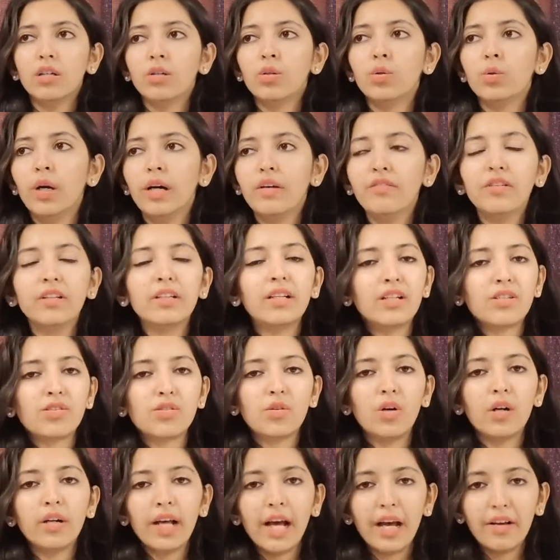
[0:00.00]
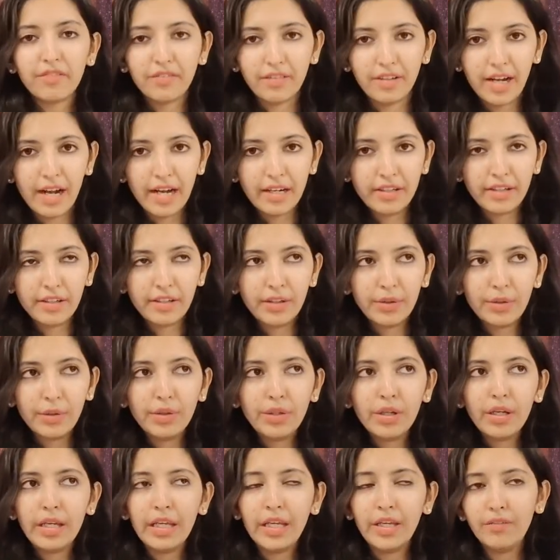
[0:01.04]
whoever does not have
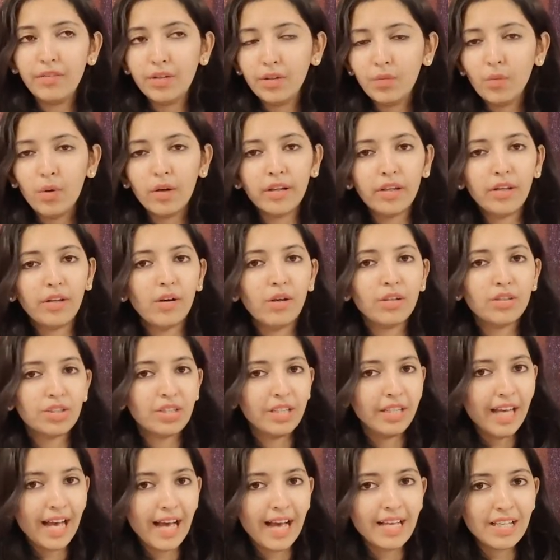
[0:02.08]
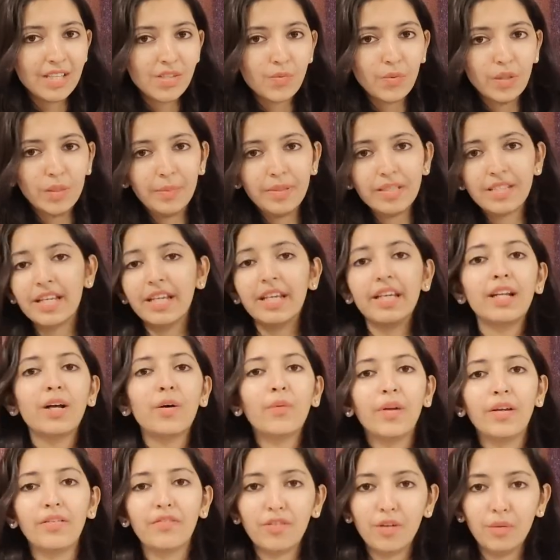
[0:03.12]
gratitude even what he or she has will be taken
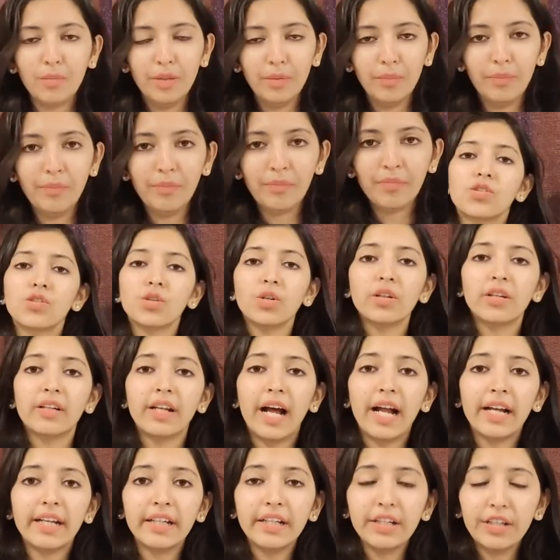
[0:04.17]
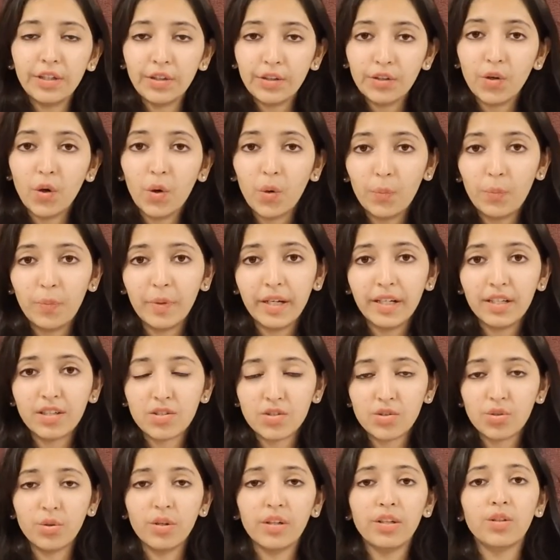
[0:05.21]
away from him so gratitude
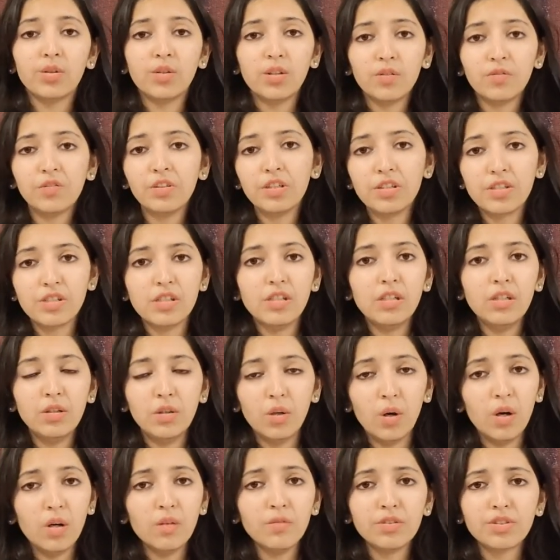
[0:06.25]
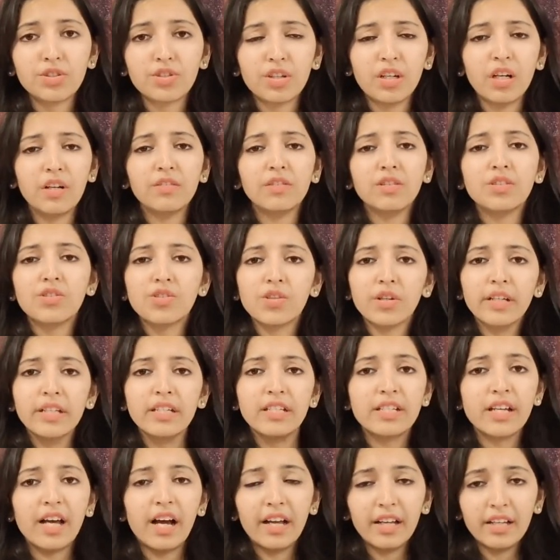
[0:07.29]
operates through a universal law which governs your
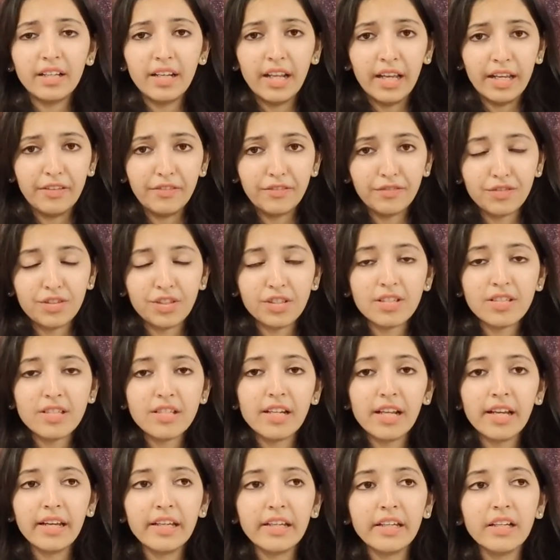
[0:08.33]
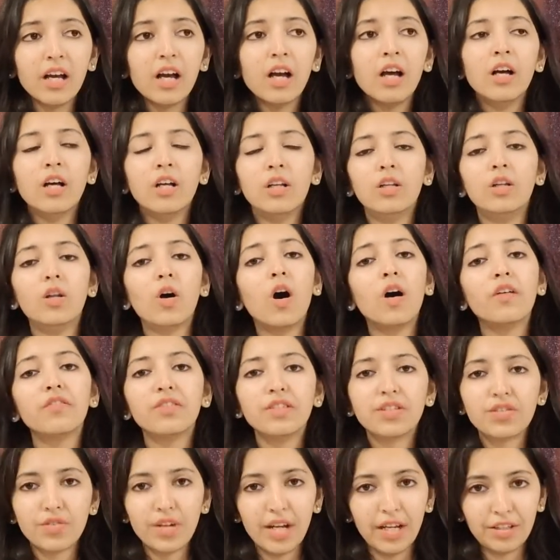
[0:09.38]
entire life just like law of
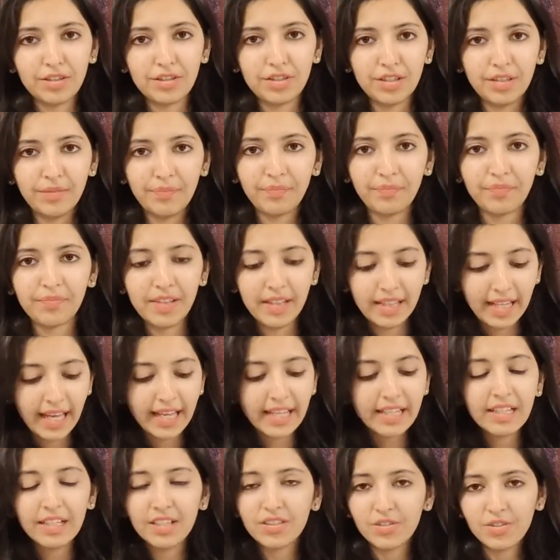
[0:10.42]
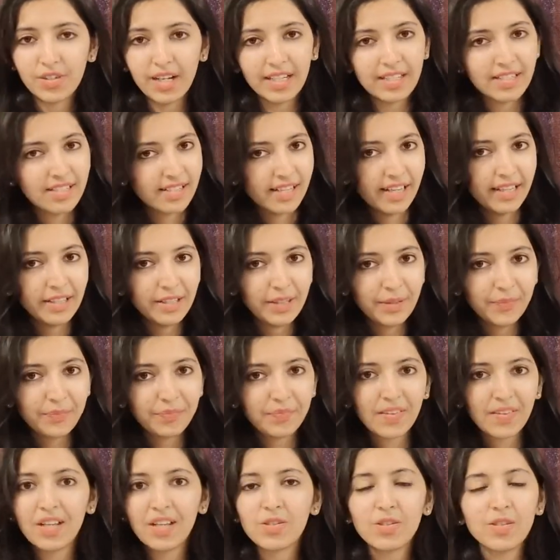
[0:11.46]
attraction like attracts like
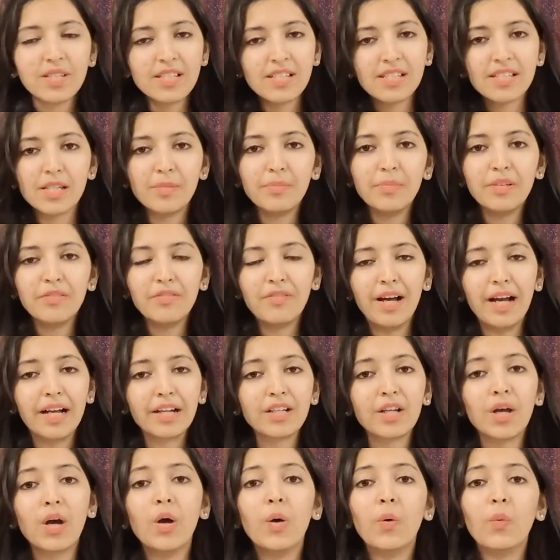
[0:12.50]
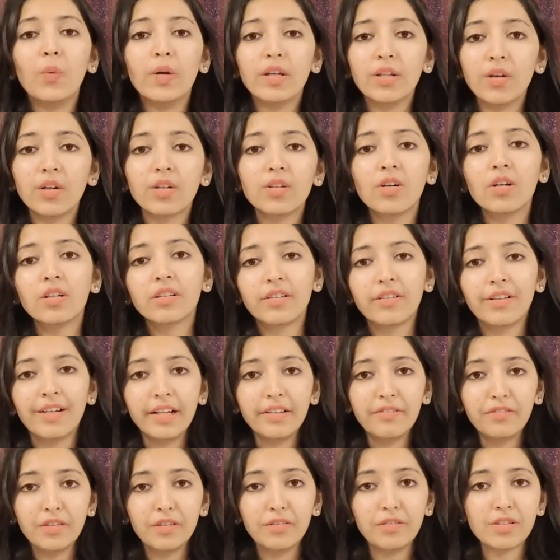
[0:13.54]
so it's a simple fact. When you're not
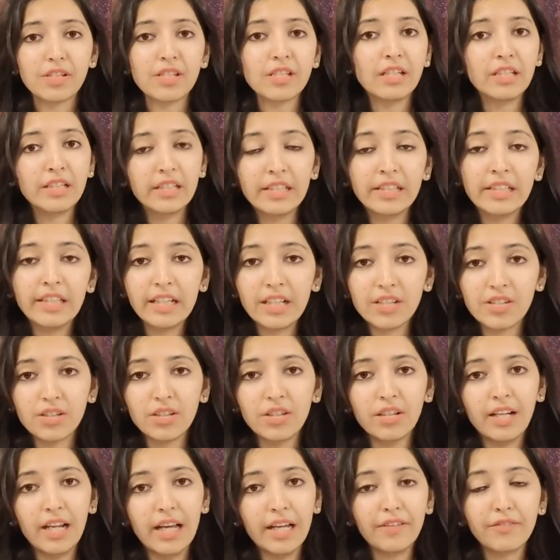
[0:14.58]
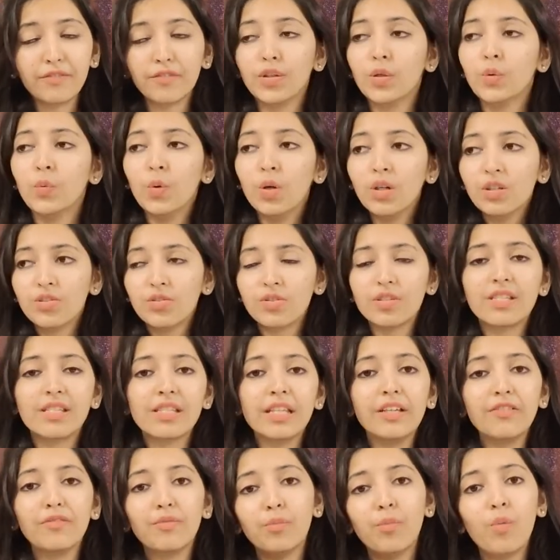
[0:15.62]
grateful for certain things in your life, you won't
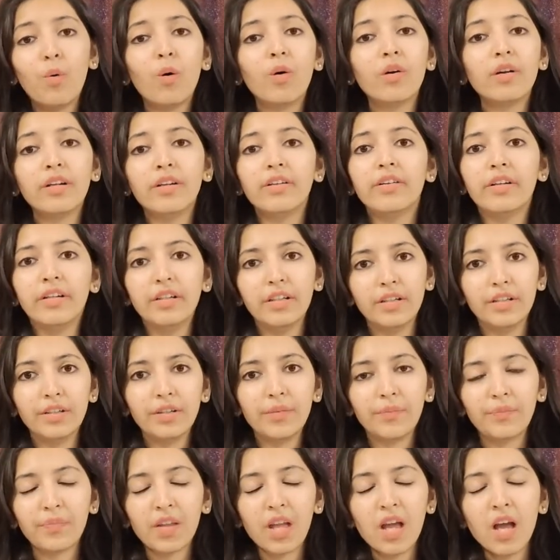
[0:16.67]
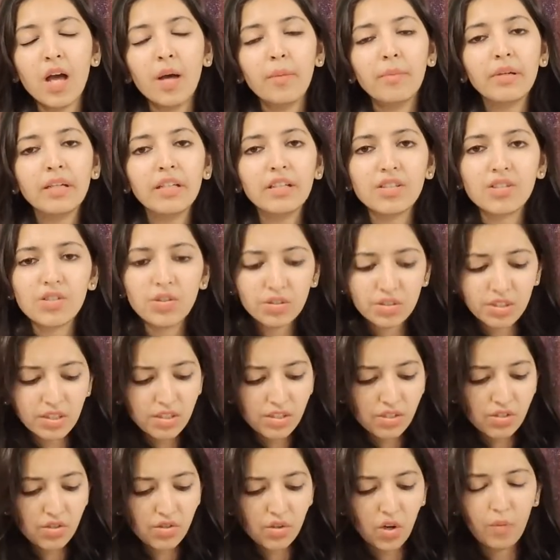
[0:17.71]
receive more in return because you
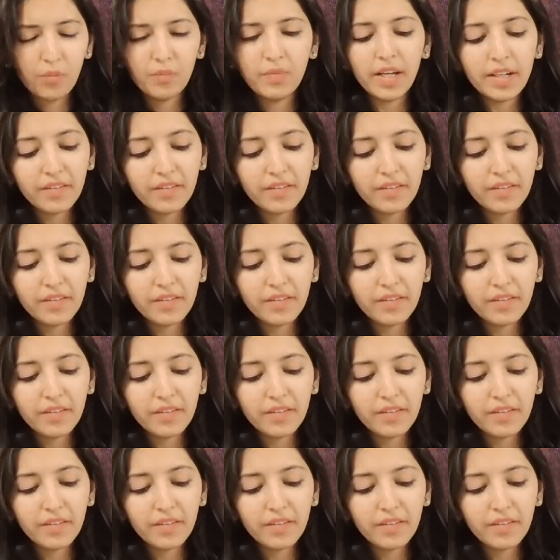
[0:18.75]
just stop